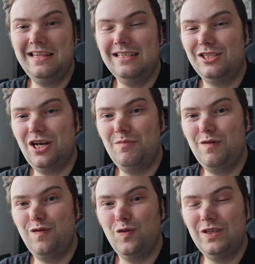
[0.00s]
the
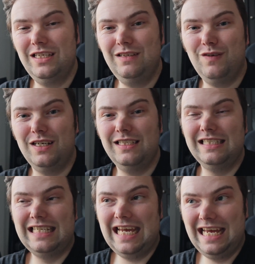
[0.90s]
Xiaomi 14
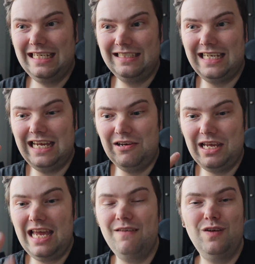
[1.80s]
devices can say,
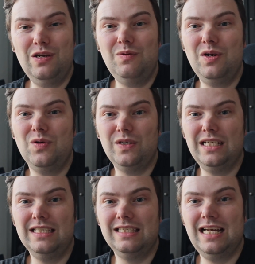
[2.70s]
okay, video
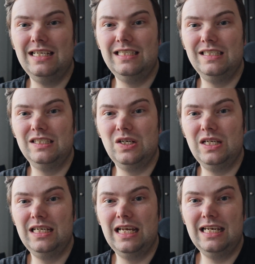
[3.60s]
recording is nice and
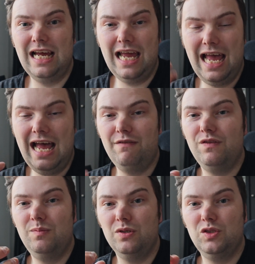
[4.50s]
solid, and I have
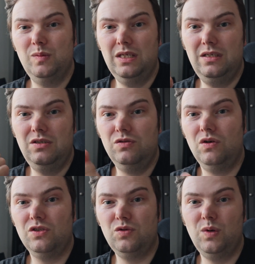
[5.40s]
the possibility to
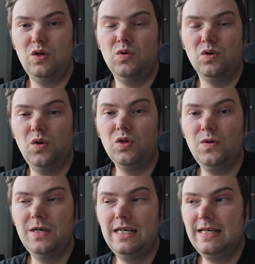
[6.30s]
also record
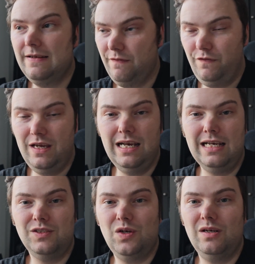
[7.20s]
audio via an
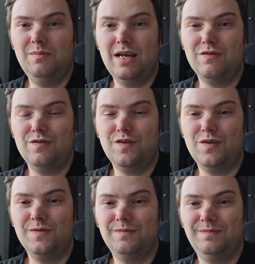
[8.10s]
external
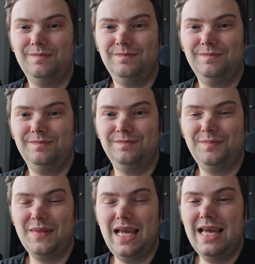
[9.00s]
microphone.
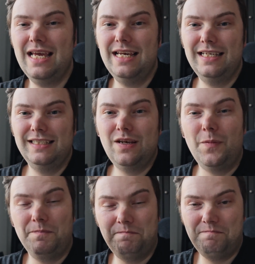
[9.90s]

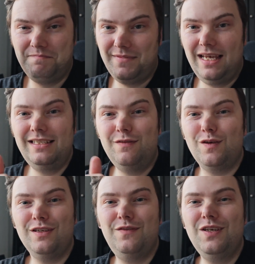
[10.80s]
So that's it for
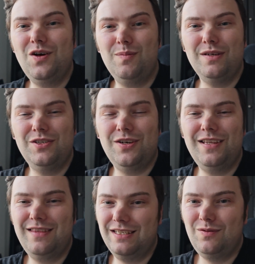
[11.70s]
this video. Hope you enjoyed
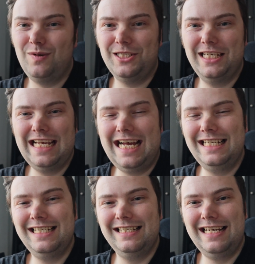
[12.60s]
it. Thanks for watching.
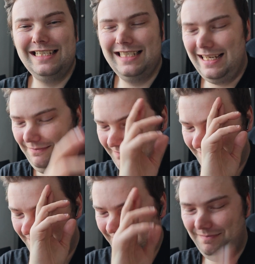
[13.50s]
Until next time.
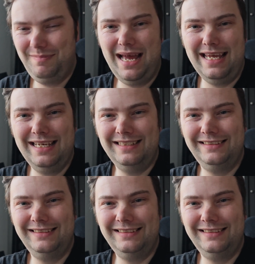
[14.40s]
Bye.